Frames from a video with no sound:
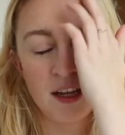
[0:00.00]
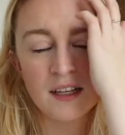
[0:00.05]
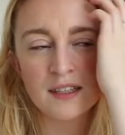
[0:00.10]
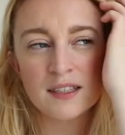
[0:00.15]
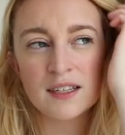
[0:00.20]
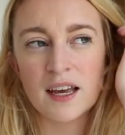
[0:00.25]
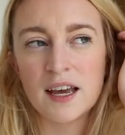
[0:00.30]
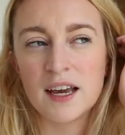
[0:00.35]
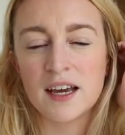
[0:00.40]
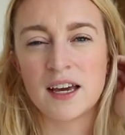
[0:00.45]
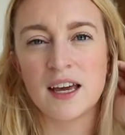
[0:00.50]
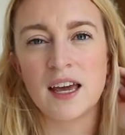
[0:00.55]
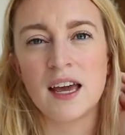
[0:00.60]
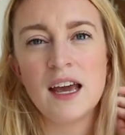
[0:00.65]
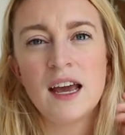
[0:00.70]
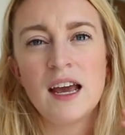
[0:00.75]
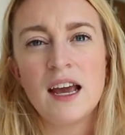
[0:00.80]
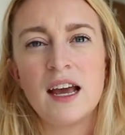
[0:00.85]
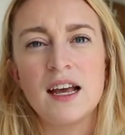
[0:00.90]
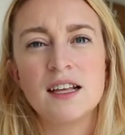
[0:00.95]
It's like
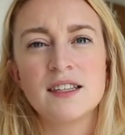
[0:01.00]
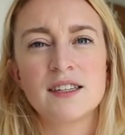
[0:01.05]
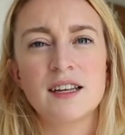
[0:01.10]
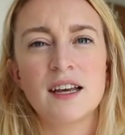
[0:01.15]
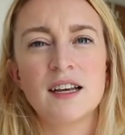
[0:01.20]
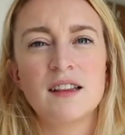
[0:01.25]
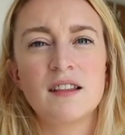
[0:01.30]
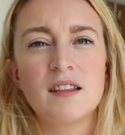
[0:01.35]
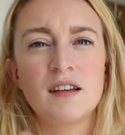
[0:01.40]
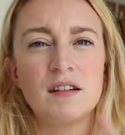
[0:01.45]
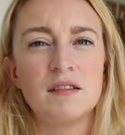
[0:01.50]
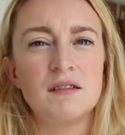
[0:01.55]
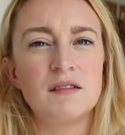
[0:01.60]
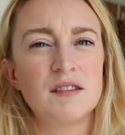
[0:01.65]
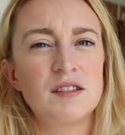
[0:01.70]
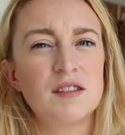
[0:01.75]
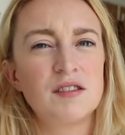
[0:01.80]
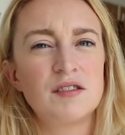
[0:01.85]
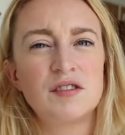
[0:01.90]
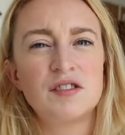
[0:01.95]
the
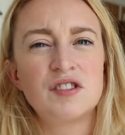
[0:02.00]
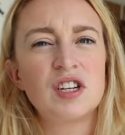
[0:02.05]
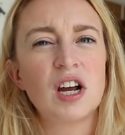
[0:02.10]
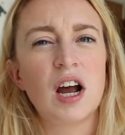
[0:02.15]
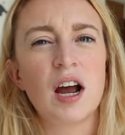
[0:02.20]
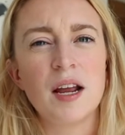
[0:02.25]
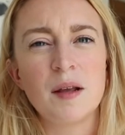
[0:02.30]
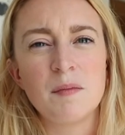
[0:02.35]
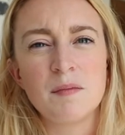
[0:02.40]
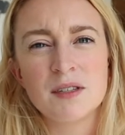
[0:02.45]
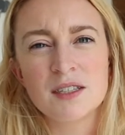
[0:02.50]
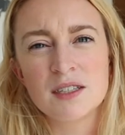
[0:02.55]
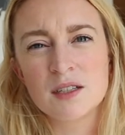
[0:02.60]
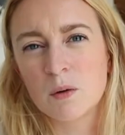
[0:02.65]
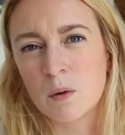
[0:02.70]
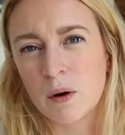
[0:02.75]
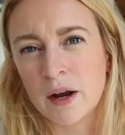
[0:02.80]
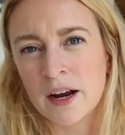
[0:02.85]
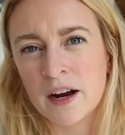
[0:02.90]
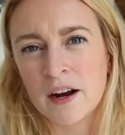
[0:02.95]
Times
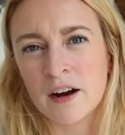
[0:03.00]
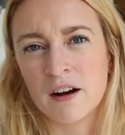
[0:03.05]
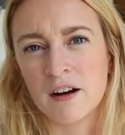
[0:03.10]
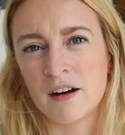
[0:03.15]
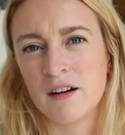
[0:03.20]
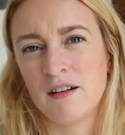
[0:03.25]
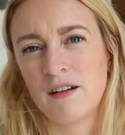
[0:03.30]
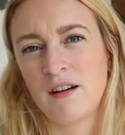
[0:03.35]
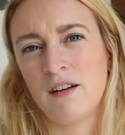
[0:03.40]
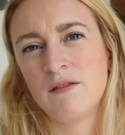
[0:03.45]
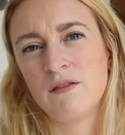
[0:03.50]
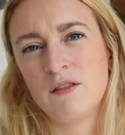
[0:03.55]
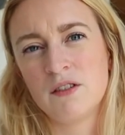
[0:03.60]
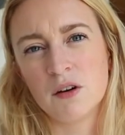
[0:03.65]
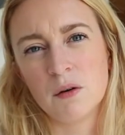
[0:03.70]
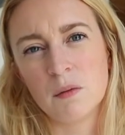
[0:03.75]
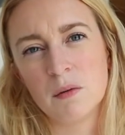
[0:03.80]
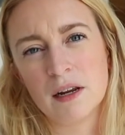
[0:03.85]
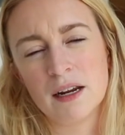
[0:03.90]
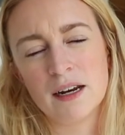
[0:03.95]
Square of
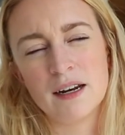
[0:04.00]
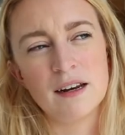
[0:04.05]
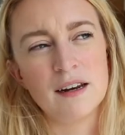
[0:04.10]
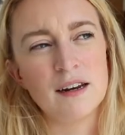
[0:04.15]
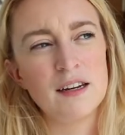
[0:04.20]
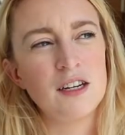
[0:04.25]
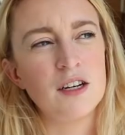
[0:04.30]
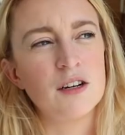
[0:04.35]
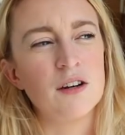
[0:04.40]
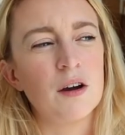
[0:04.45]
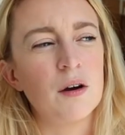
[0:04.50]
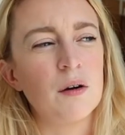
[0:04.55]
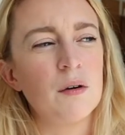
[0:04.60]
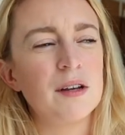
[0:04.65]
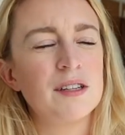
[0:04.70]
Dublin, you know.